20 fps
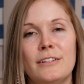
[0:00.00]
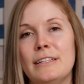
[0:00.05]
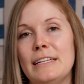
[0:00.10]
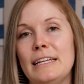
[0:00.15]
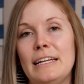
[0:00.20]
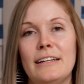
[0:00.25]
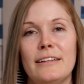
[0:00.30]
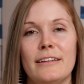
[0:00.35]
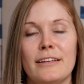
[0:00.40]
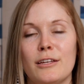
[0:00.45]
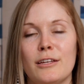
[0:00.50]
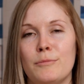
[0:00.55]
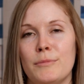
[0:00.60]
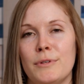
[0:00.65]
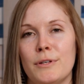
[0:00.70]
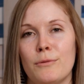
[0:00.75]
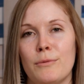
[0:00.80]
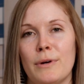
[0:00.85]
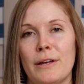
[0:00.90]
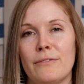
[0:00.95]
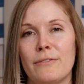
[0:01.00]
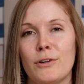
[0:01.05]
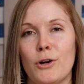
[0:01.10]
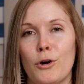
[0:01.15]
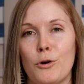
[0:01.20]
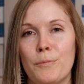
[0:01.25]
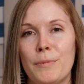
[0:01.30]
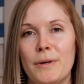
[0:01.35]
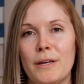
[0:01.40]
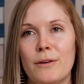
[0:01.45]
Eating can be a way of
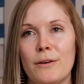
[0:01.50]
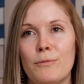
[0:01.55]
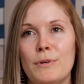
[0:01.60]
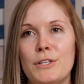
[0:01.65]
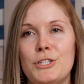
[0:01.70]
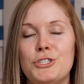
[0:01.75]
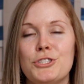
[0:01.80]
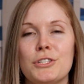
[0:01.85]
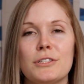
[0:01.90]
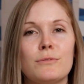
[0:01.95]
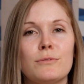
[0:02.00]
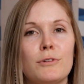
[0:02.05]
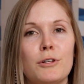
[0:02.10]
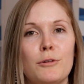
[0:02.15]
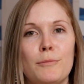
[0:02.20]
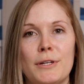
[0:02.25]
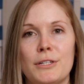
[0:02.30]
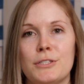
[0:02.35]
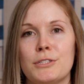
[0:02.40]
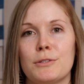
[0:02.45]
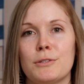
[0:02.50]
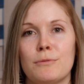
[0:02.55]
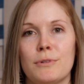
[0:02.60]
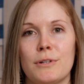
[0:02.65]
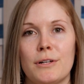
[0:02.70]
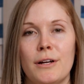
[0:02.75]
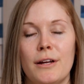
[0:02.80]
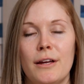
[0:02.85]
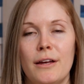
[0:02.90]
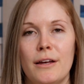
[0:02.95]
coping. We just want to make sure
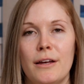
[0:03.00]
we're